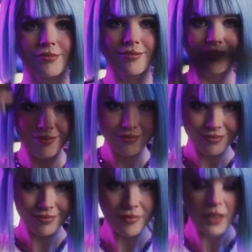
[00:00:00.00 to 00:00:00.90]
In this
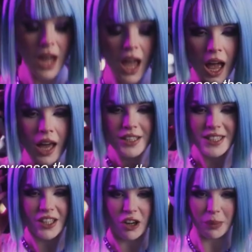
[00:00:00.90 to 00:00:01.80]
video, we
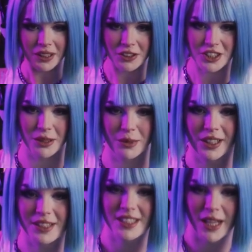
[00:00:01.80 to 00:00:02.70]
showcase the
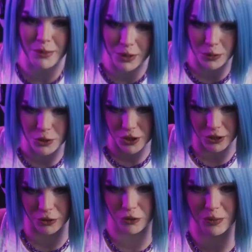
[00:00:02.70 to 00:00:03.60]
exquisite craftsmanship
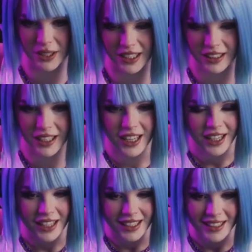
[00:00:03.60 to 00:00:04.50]
and detail of the
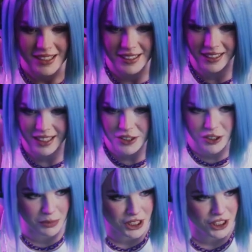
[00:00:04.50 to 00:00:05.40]
Gawr Gura
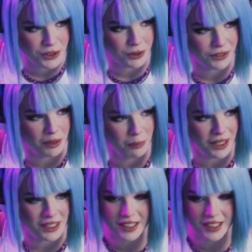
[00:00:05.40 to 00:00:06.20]
Shark hoodie jacket.